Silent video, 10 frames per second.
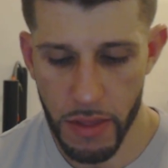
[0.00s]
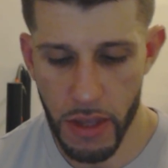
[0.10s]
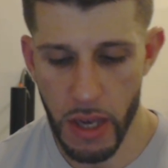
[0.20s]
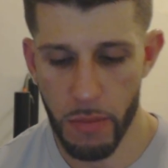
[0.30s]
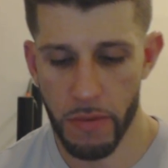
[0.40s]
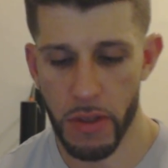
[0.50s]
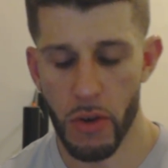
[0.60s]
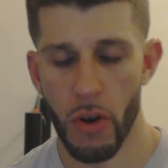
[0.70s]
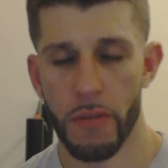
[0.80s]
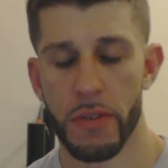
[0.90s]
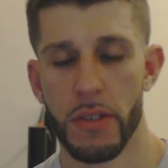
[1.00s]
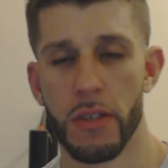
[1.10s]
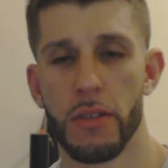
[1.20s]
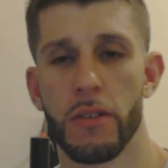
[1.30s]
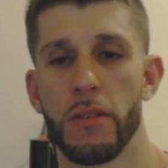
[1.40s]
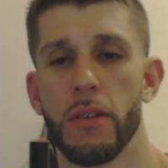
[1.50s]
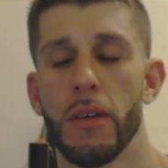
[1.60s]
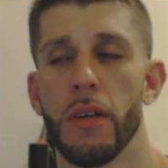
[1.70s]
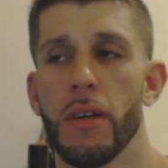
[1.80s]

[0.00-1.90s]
theme of the off season